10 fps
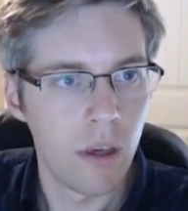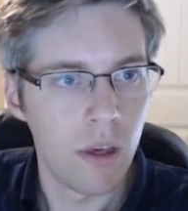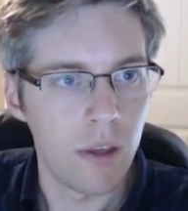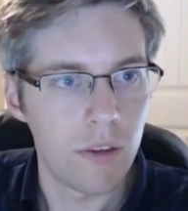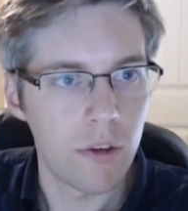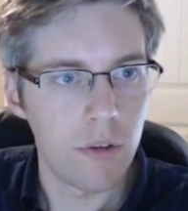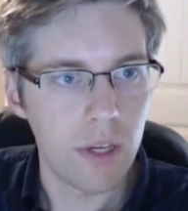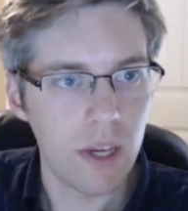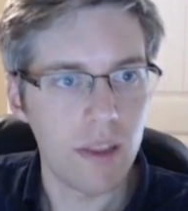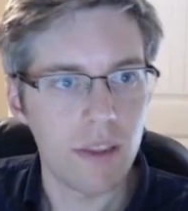And so
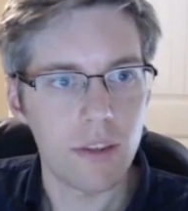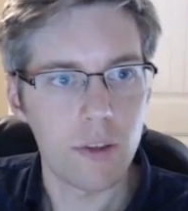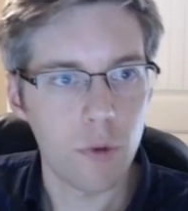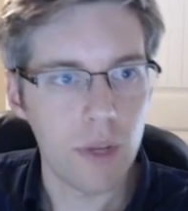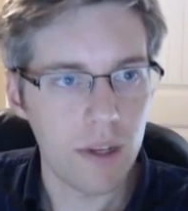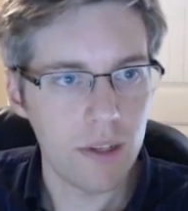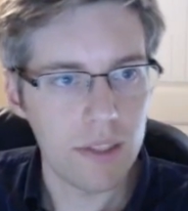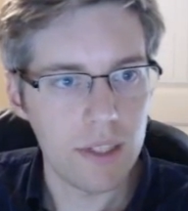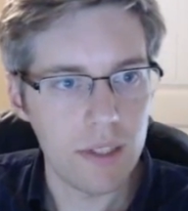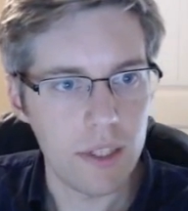again, this is
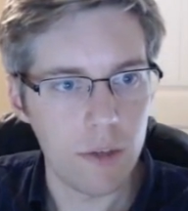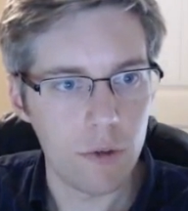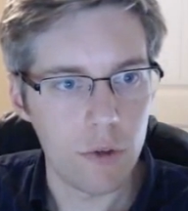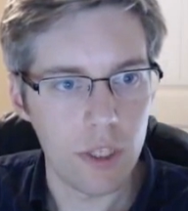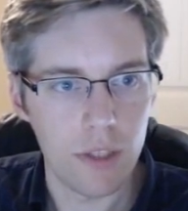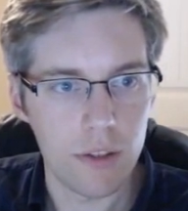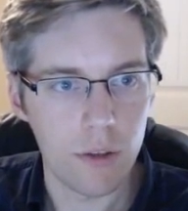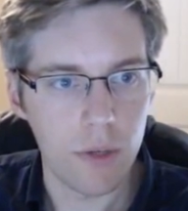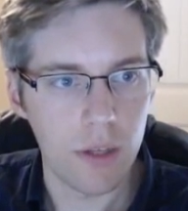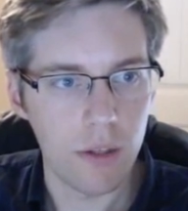2019 QG, so
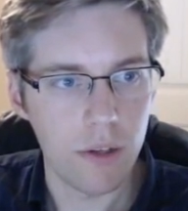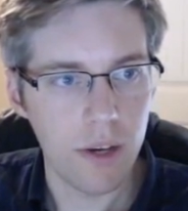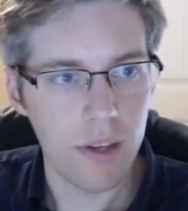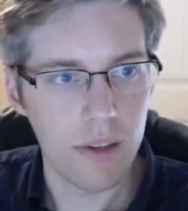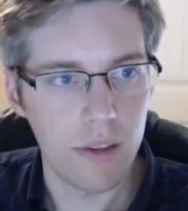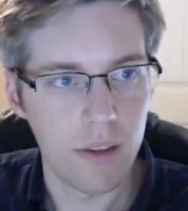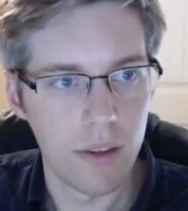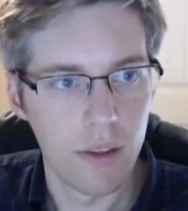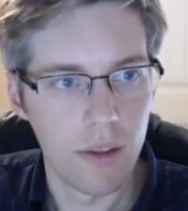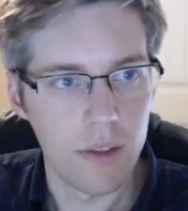we can go ahead and
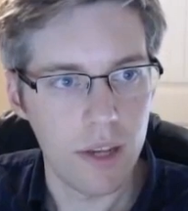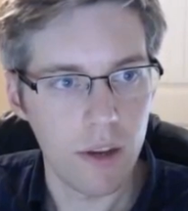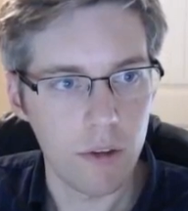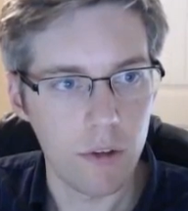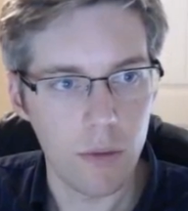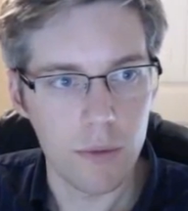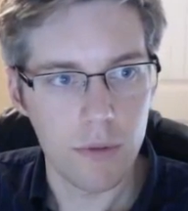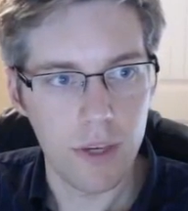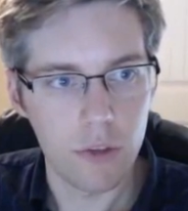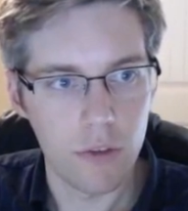download
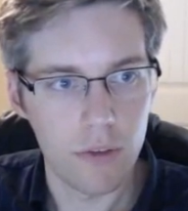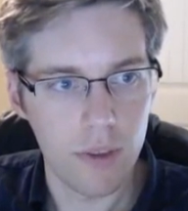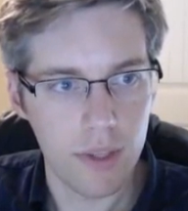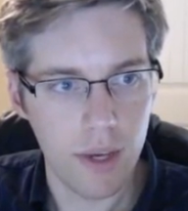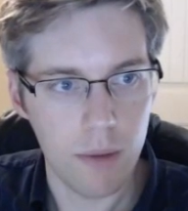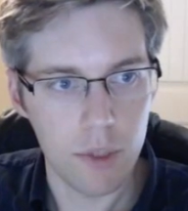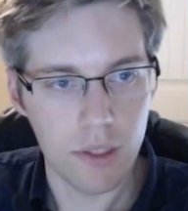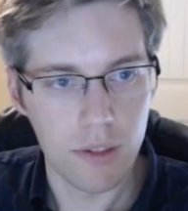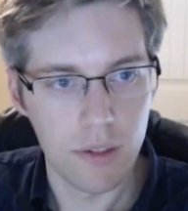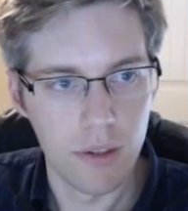observations of this
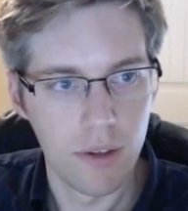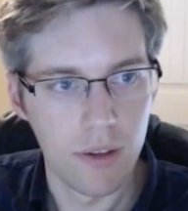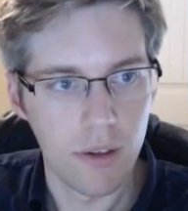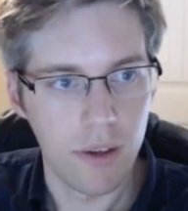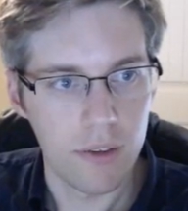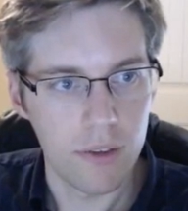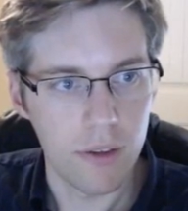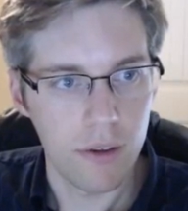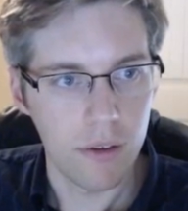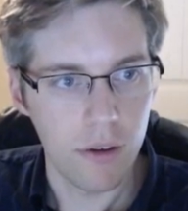object. It's
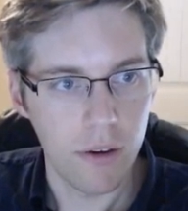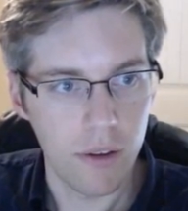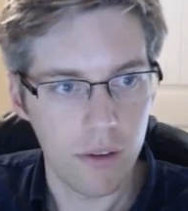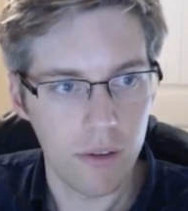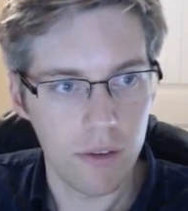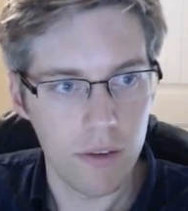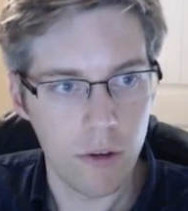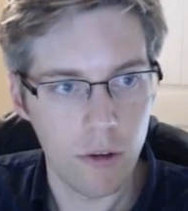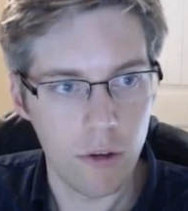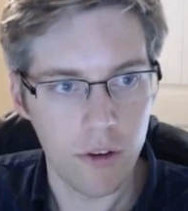no
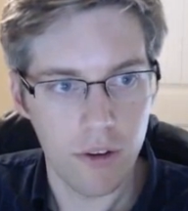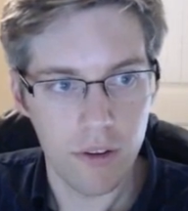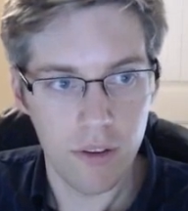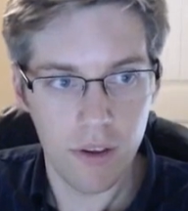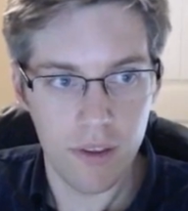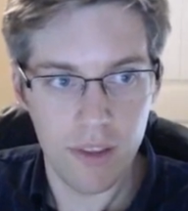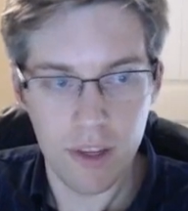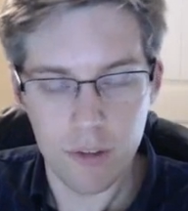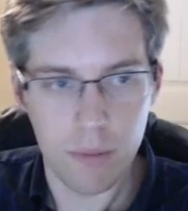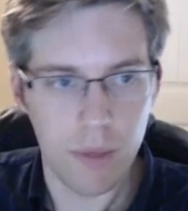longer a
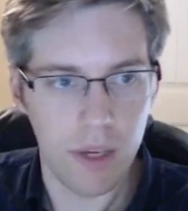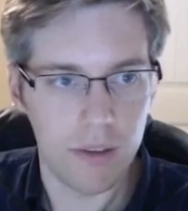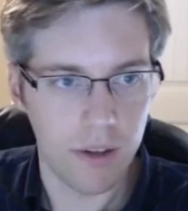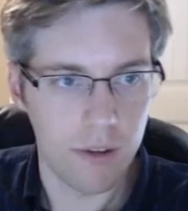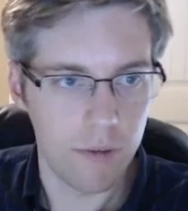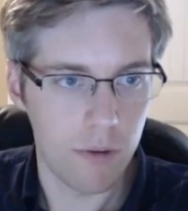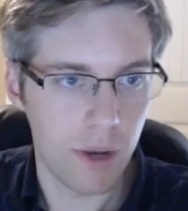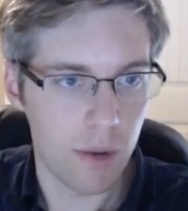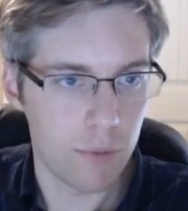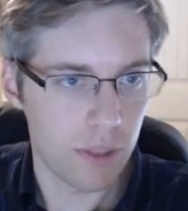NeoCP, it's a confirmed
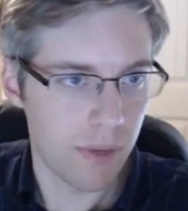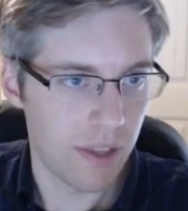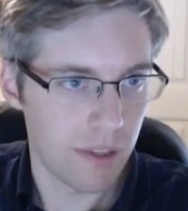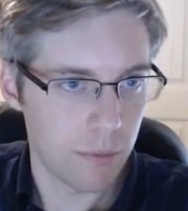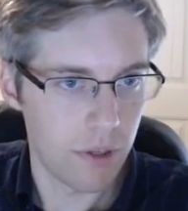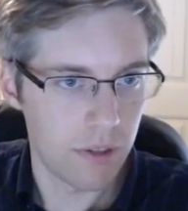object by this point.